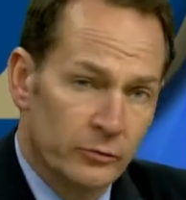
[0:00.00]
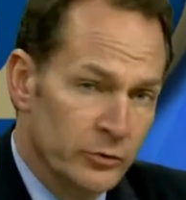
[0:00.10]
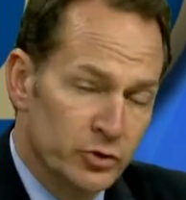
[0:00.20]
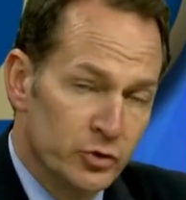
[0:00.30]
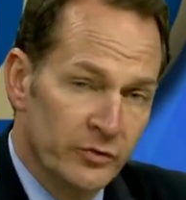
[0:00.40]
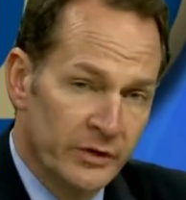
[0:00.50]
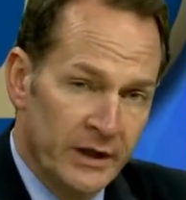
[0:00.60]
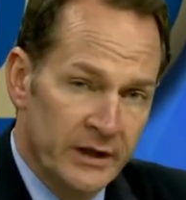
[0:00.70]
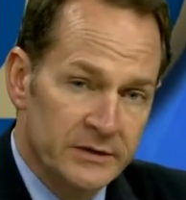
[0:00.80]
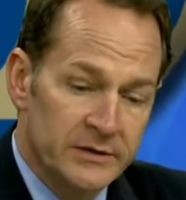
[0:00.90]

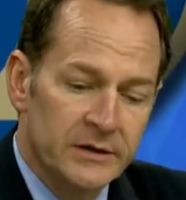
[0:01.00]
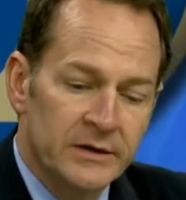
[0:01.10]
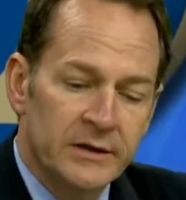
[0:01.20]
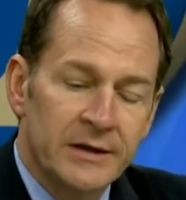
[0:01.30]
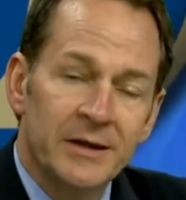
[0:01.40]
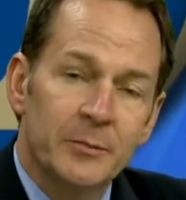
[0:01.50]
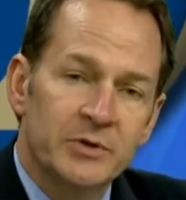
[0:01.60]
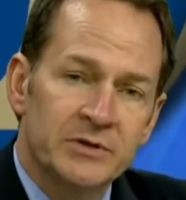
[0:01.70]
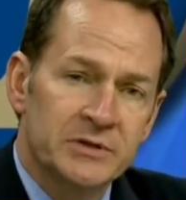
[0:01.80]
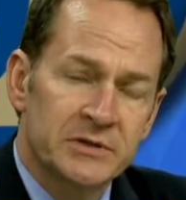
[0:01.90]
Rejuvenate
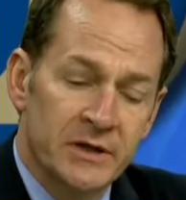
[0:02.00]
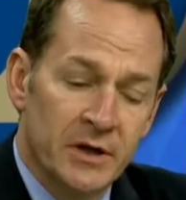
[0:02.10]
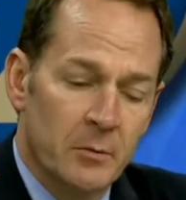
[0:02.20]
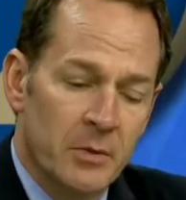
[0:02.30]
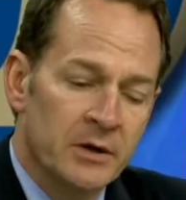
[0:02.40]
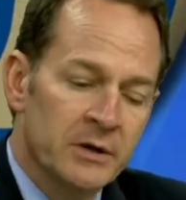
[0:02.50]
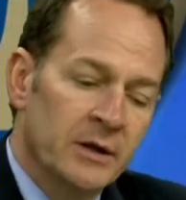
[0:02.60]
Hip Stem.